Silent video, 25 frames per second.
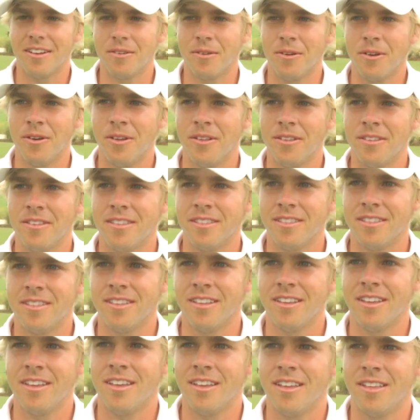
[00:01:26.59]
Well, the
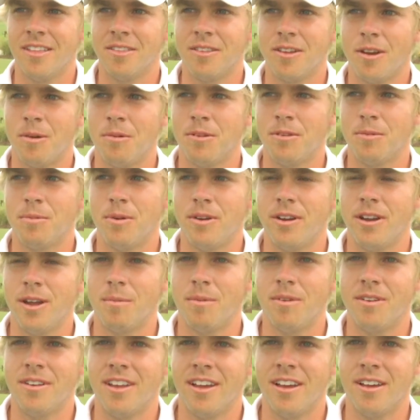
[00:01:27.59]
tournament was pretty up
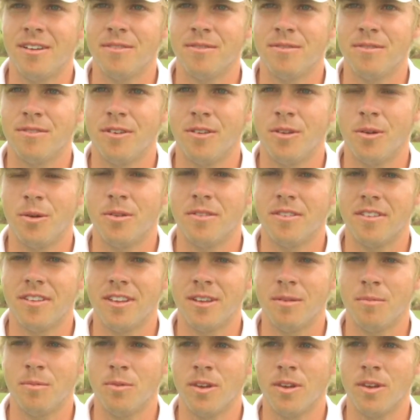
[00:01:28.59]
and down for the whole team.